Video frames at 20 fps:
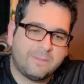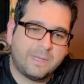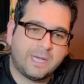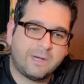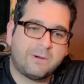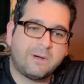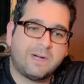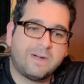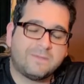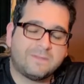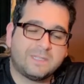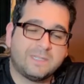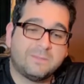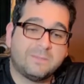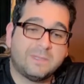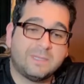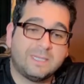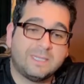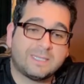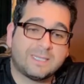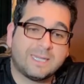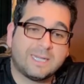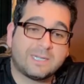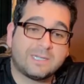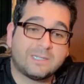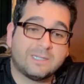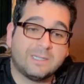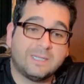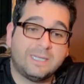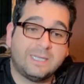often police
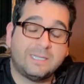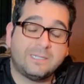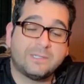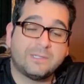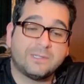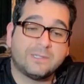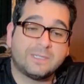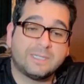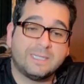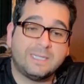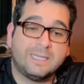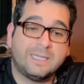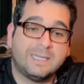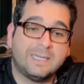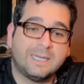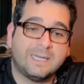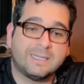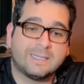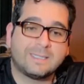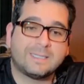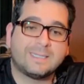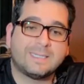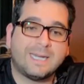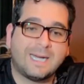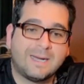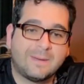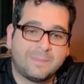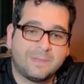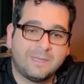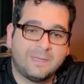actually intercede and
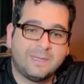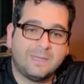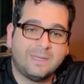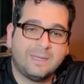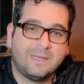stop